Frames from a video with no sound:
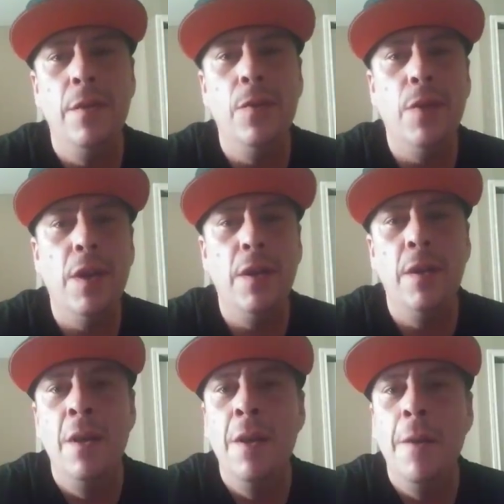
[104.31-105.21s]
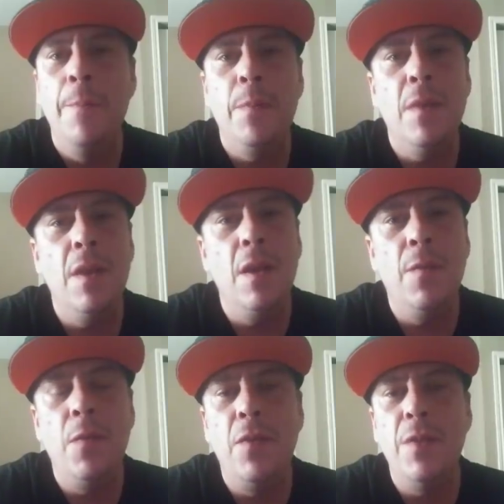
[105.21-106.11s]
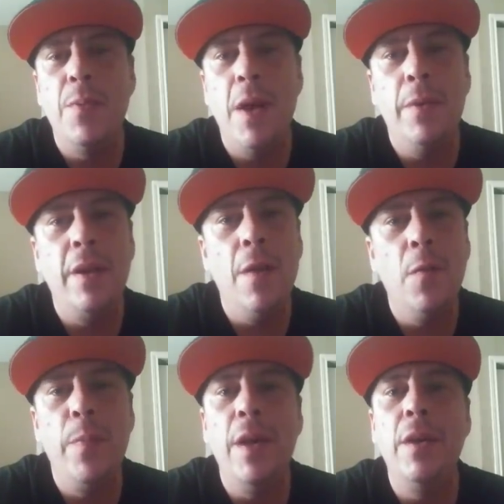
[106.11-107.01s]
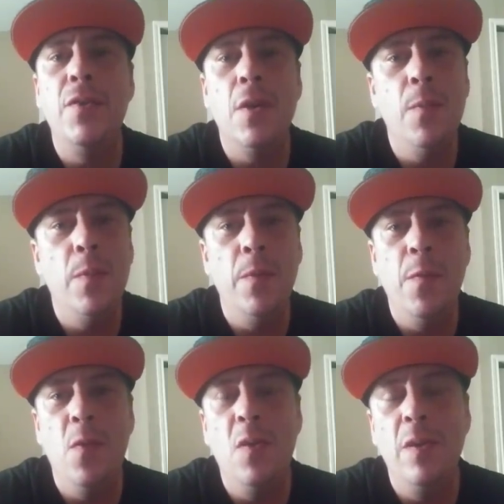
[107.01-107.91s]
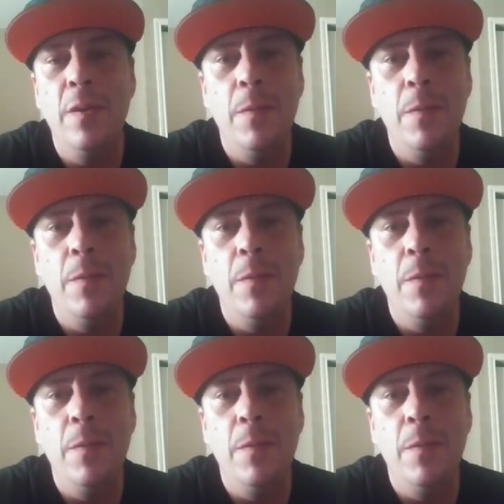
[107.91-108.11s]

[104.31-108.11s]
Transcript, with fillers: Okay? If you've just probably never been in trouble before,